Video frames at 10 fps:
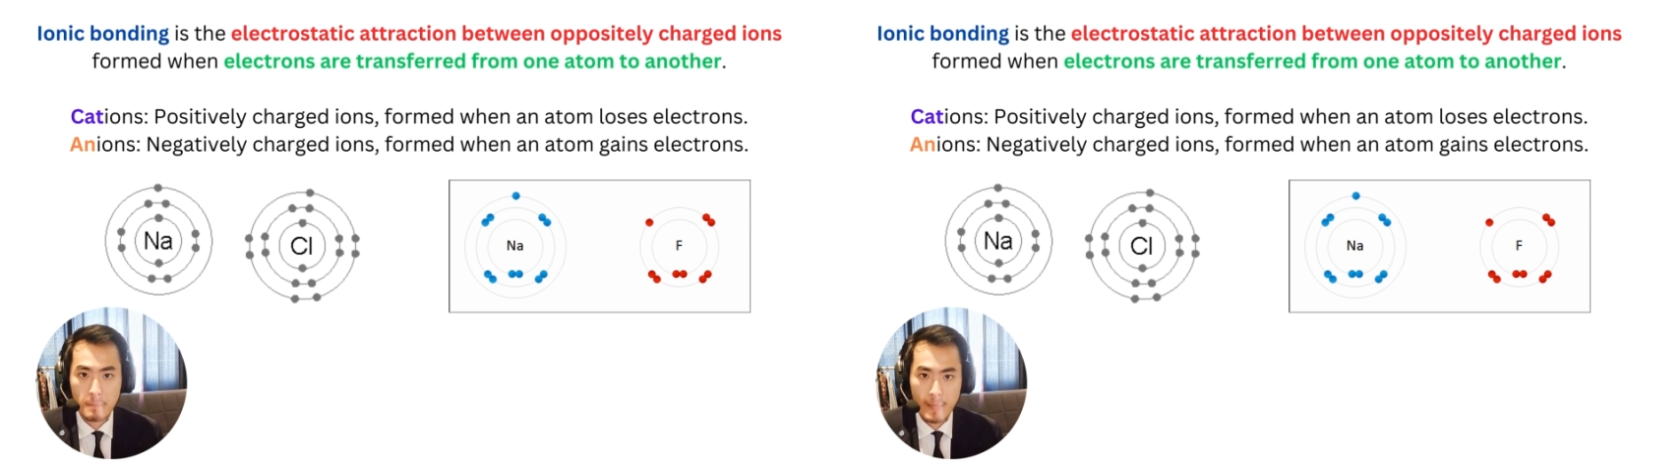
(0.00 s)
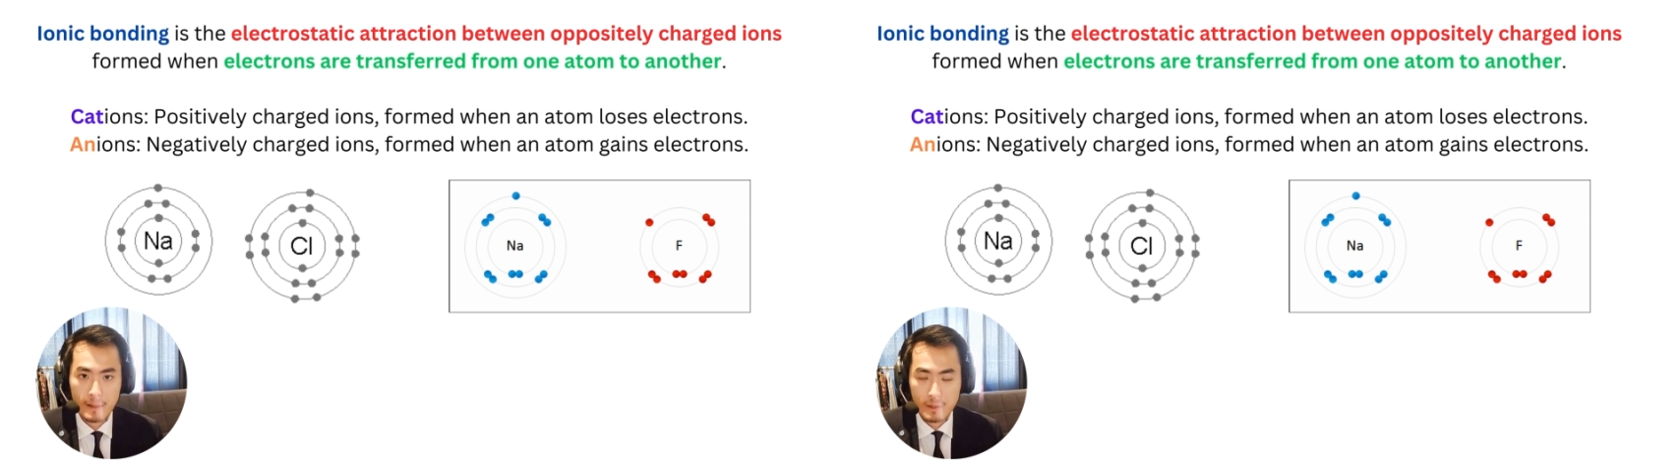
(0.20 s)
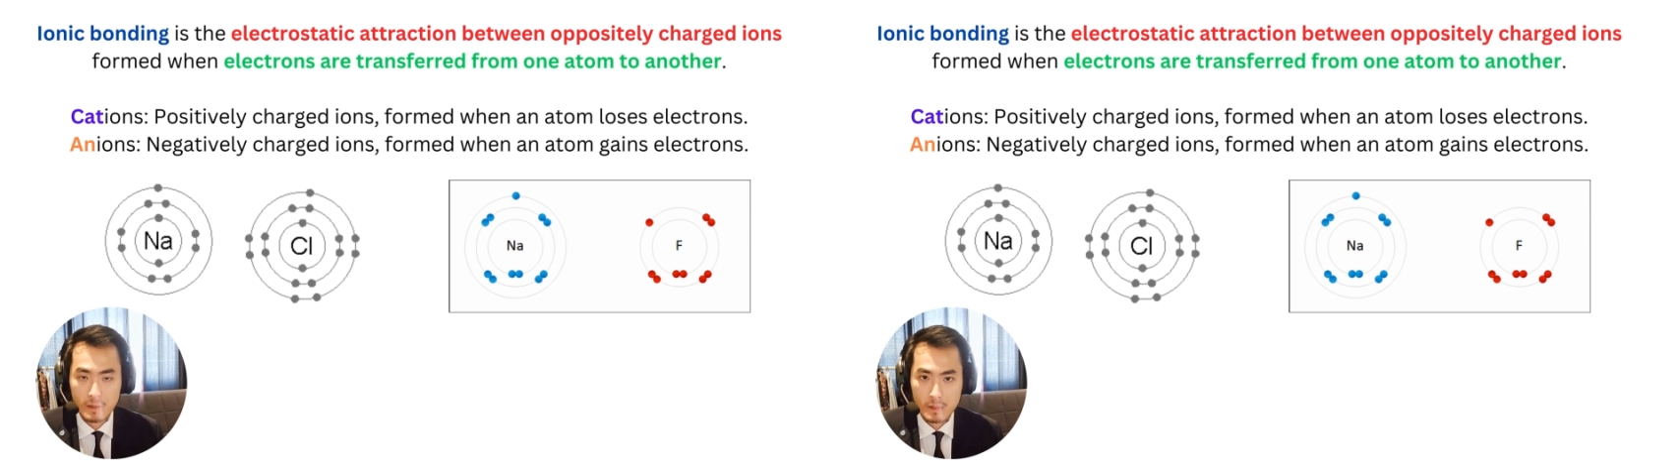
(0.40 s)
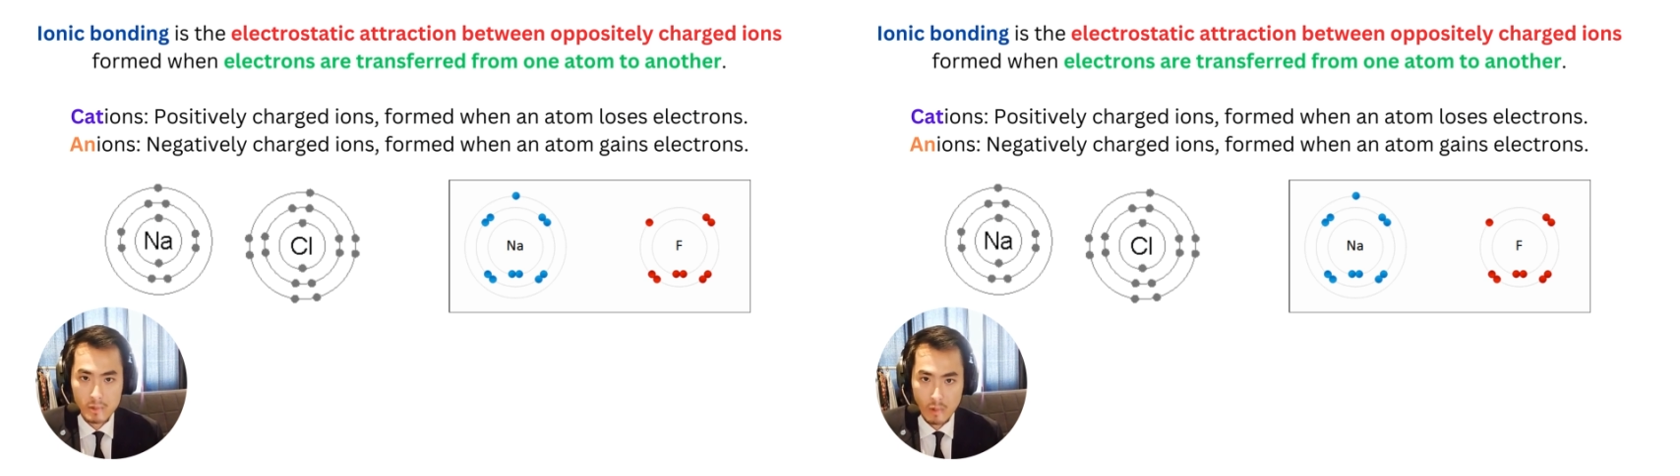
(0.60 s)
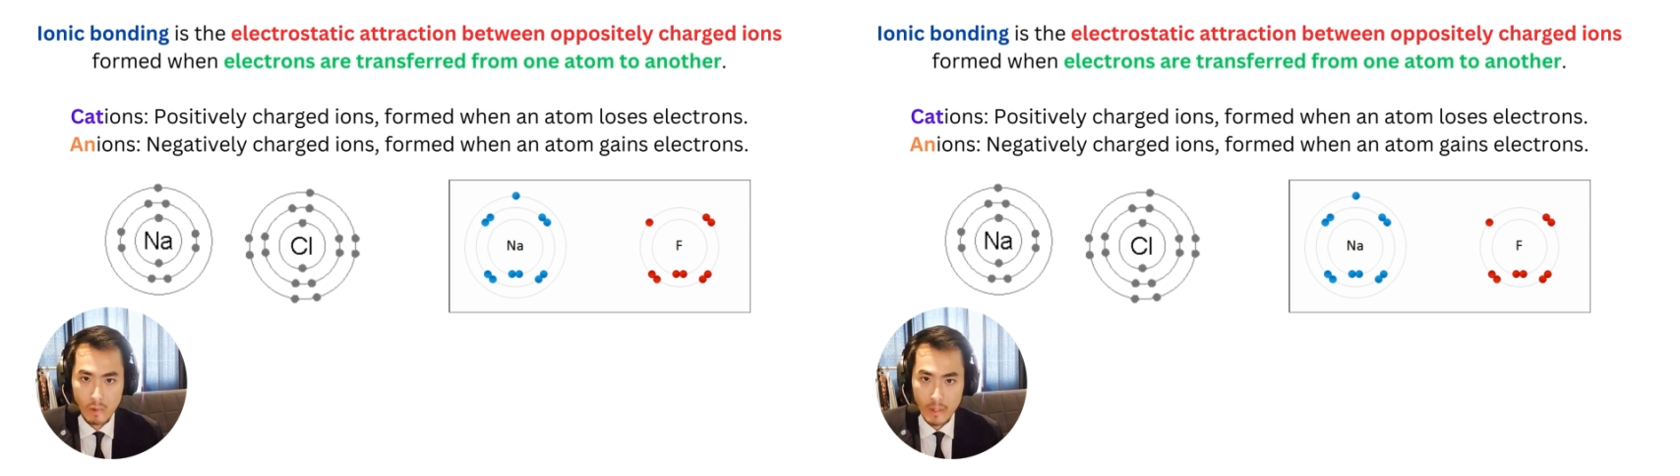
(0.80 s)
And the
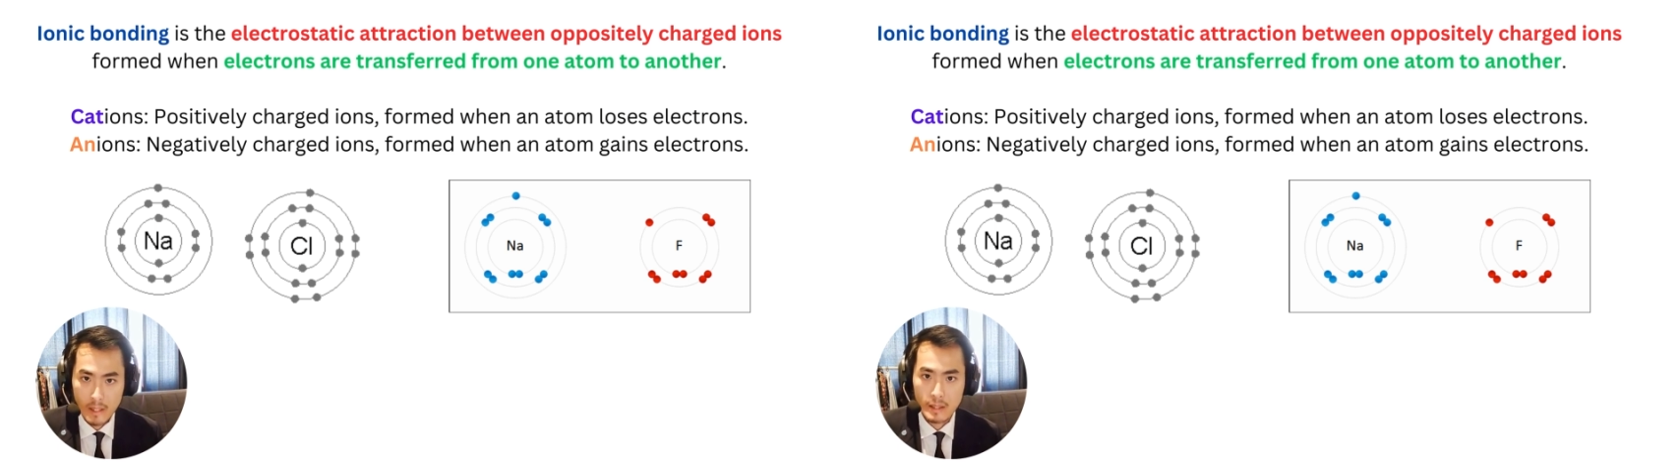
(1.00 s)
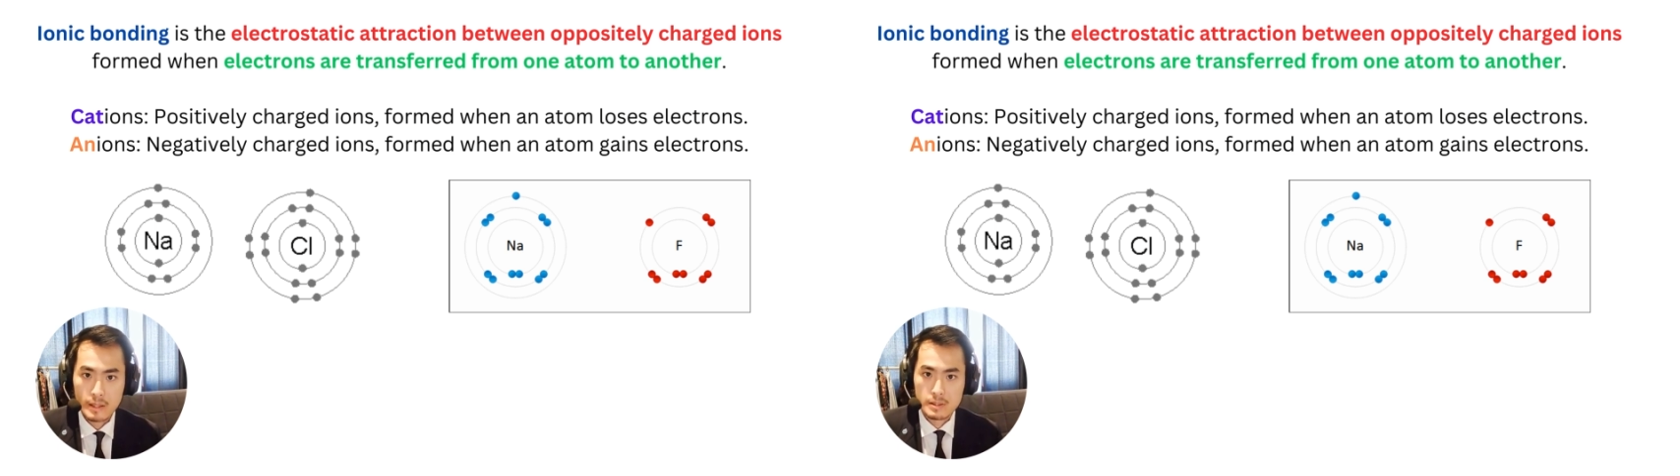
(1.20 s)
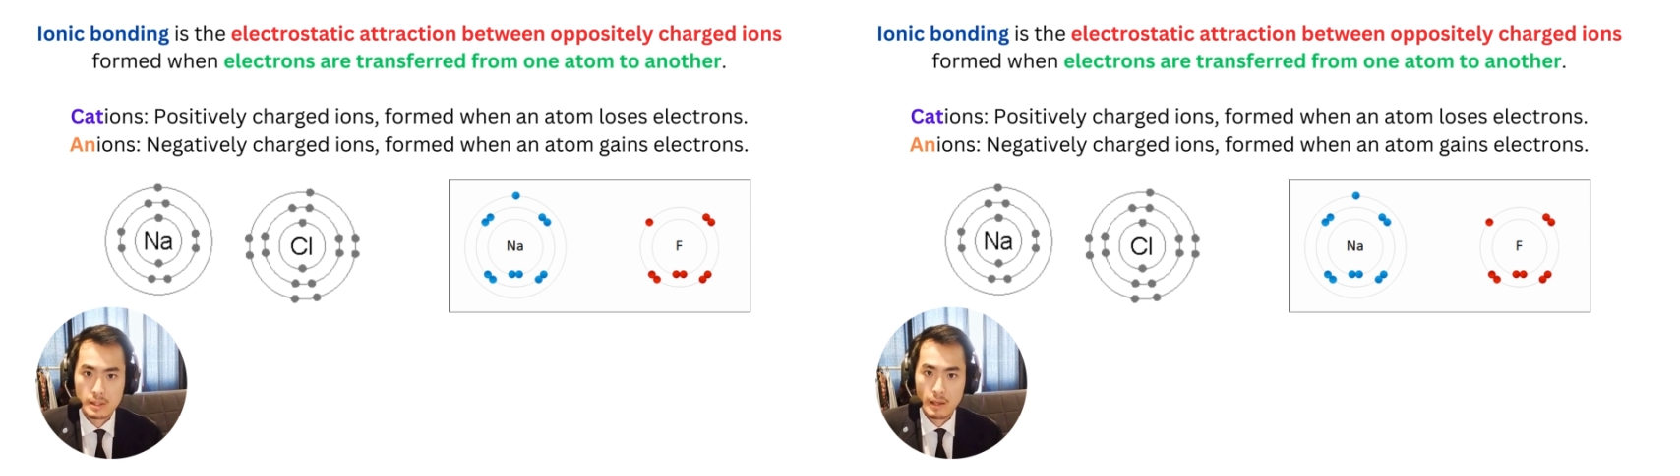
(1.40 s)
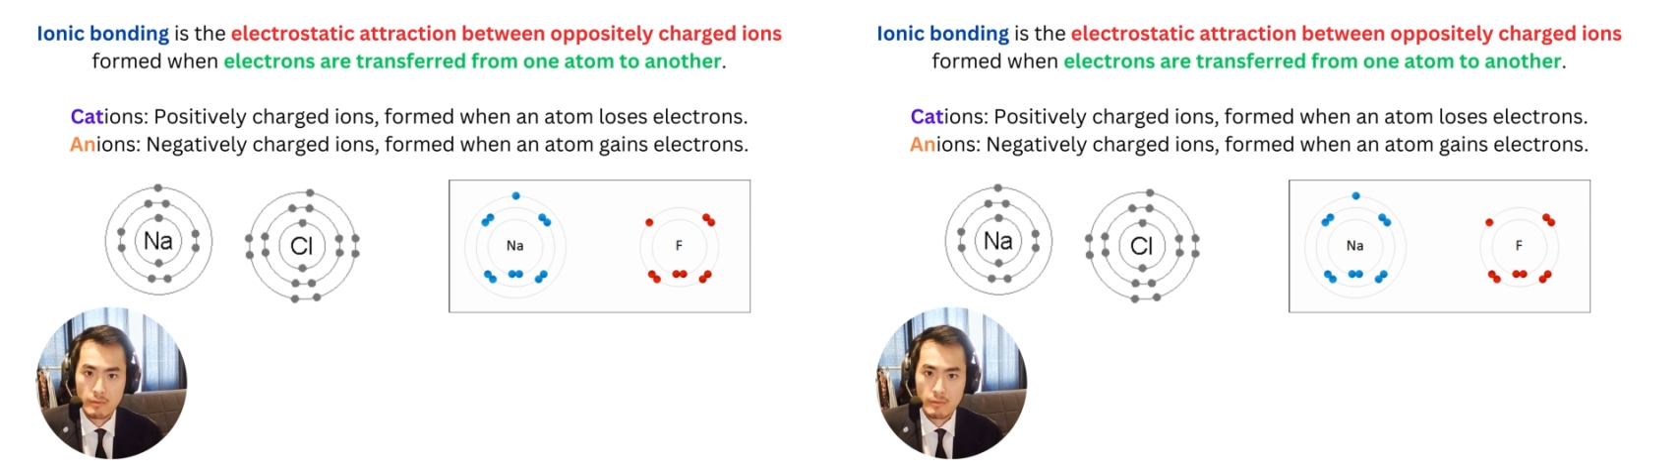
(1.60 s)
story is that